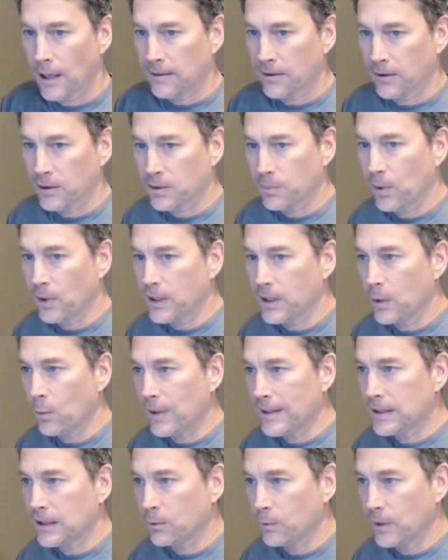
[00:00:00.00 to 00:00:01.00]
And then there's plenty
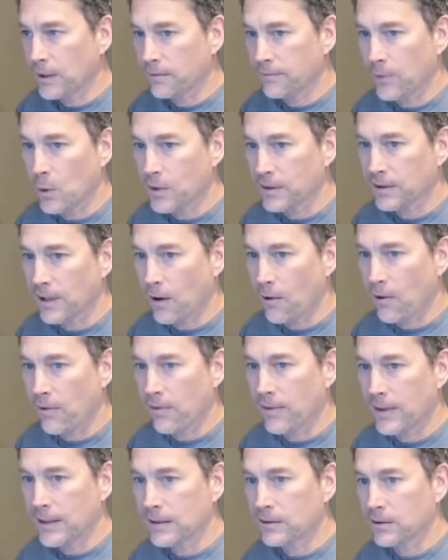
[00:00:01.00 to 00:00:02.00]
of ways that we can focus
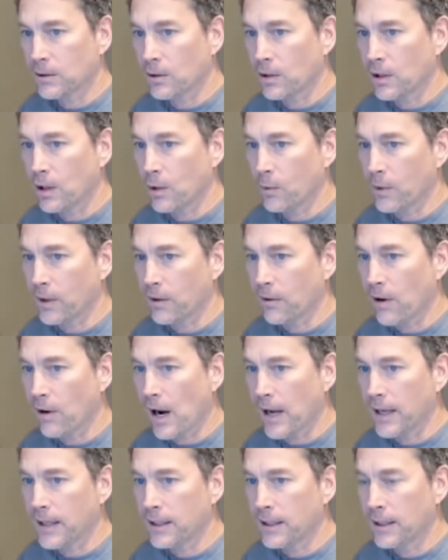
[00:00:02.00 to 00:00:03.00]
on all the things that are going
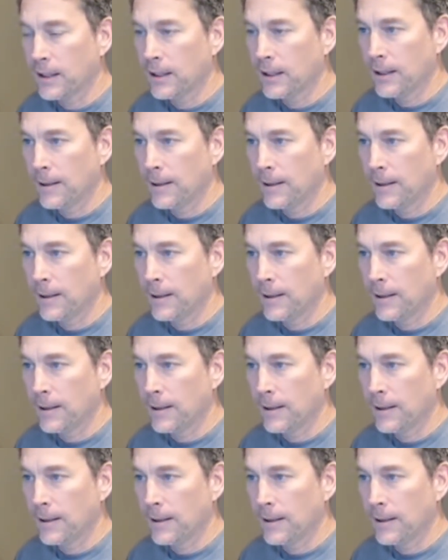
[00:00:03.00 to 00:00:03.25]
right,